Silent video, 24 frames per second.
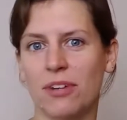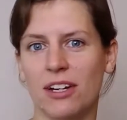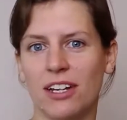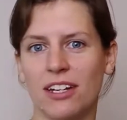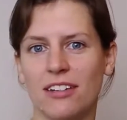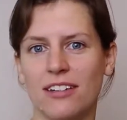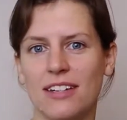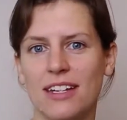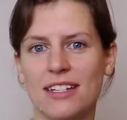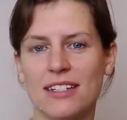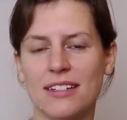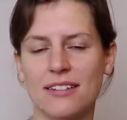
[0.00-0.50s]

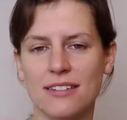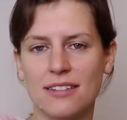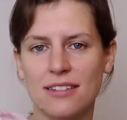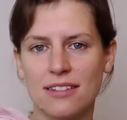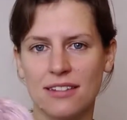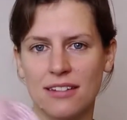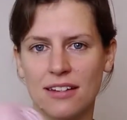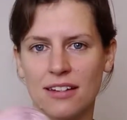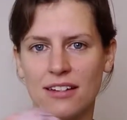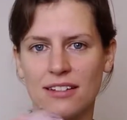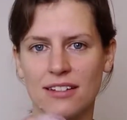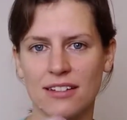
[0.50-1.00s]
Bring your
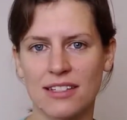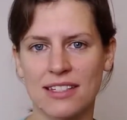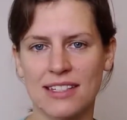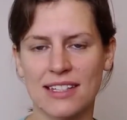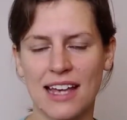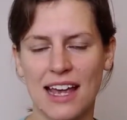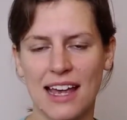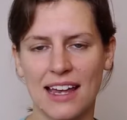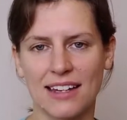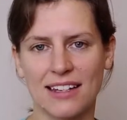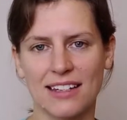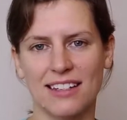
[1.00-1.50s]
needles, you're just
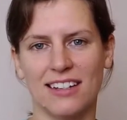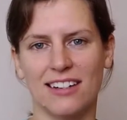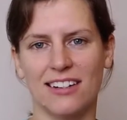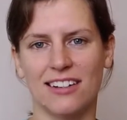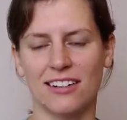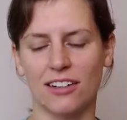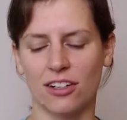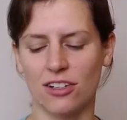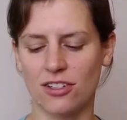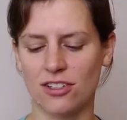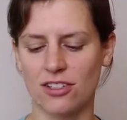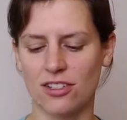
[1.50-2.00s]
set,
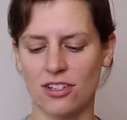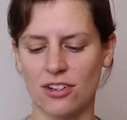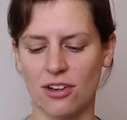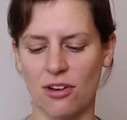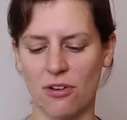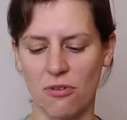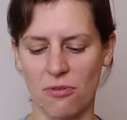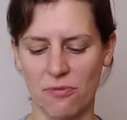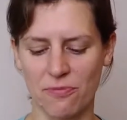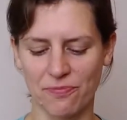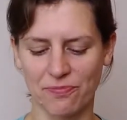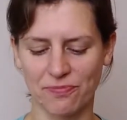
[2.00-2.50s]
you're good to
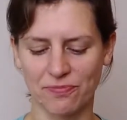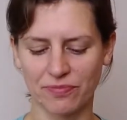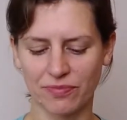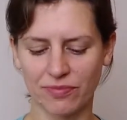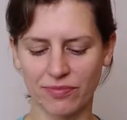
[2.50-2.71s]
go.